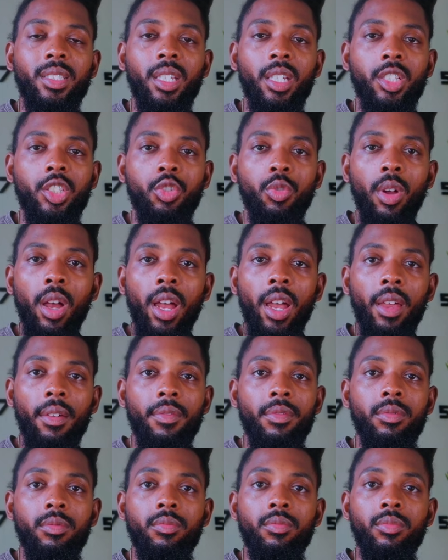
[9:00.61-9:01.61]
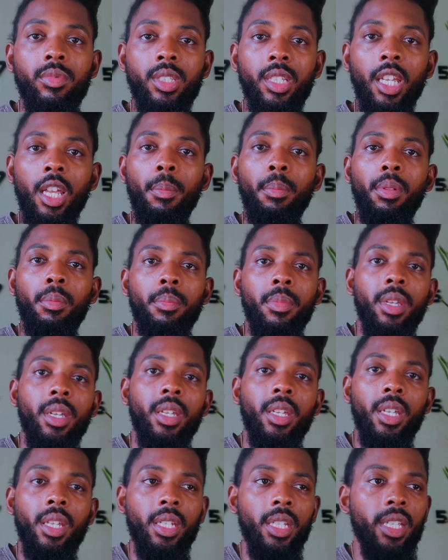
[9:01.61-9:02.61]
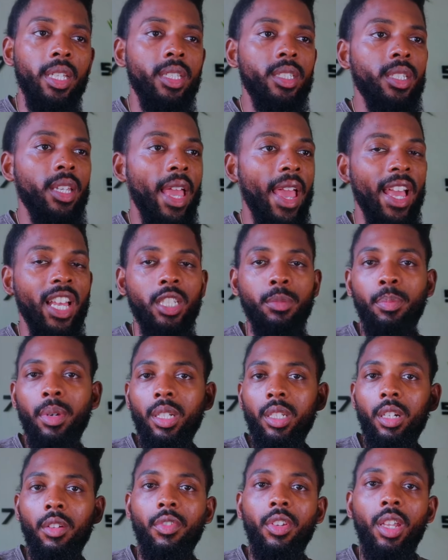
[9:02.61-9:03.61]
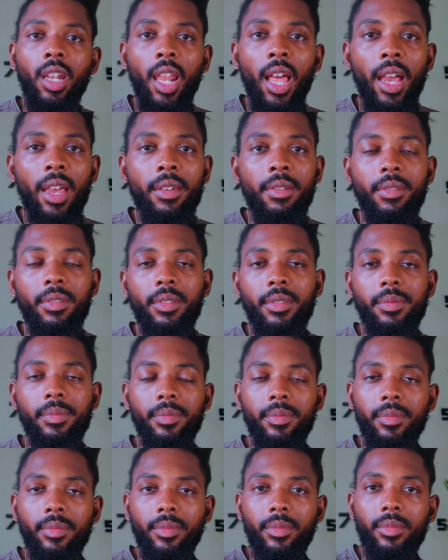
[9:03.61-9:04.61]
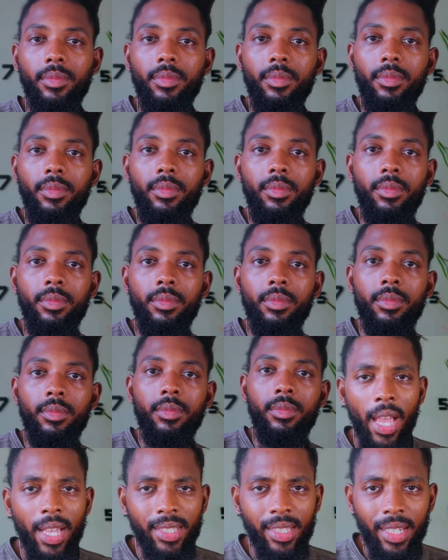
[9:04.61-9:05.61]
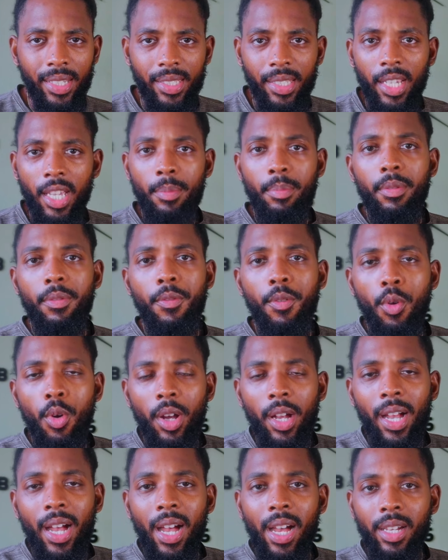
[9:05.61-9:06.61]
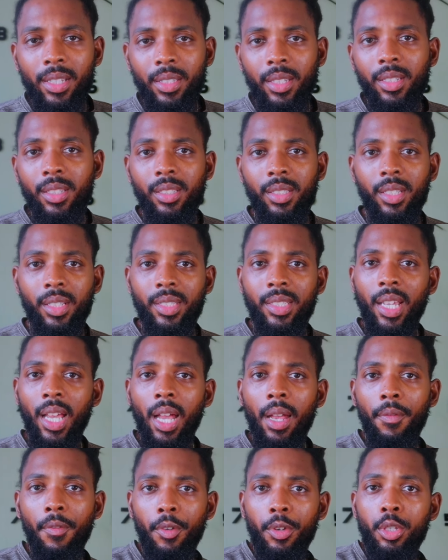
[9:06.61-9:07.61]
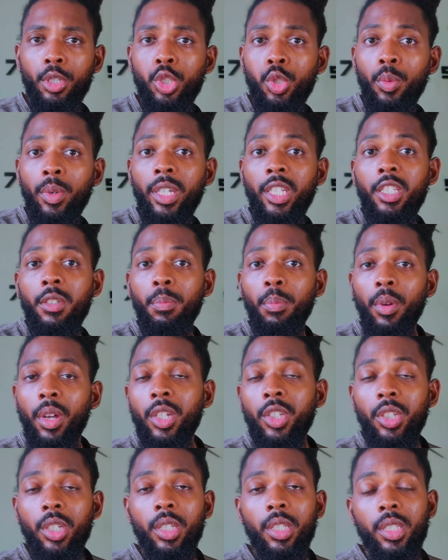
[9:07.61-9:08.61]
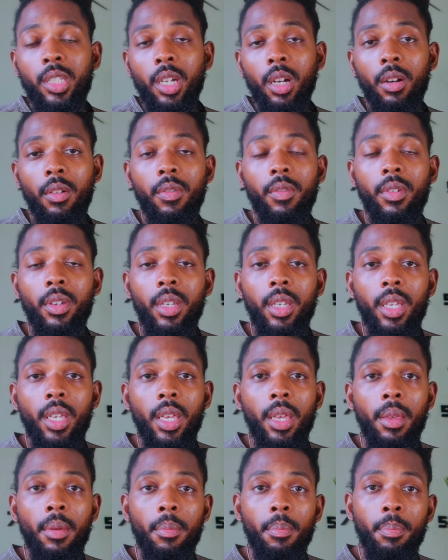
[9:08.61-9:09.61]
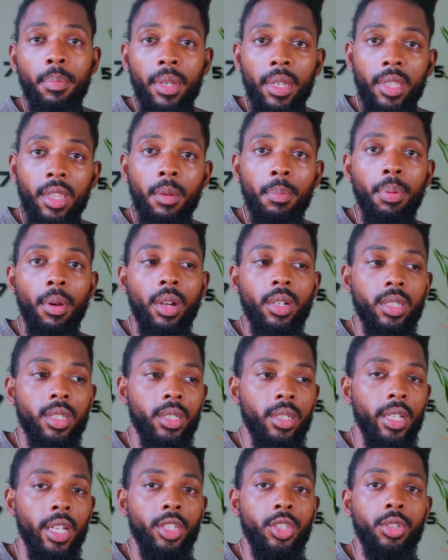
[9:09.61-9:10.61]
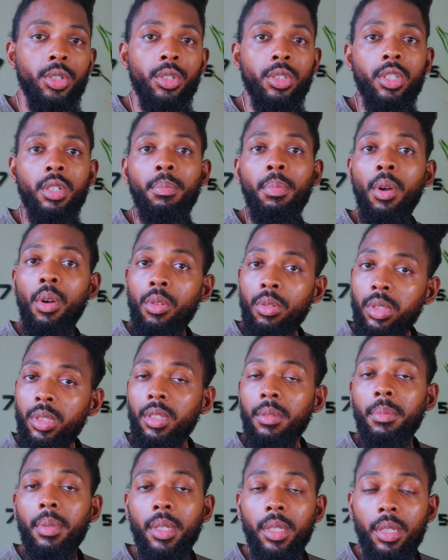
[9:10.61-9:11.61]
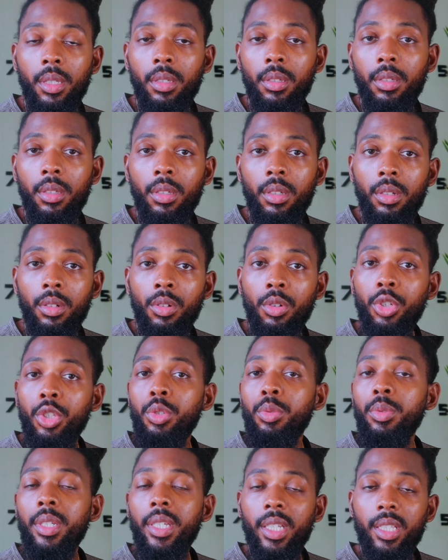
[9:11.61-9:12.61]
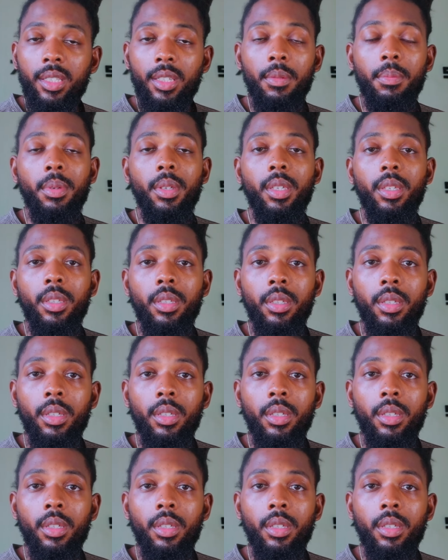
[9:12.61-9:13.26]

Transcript: sex drive to implement in each aspect of your life. As I said before, guys, this is the time for you to express yourself. Be the person that you're supposed to be, who you need to be.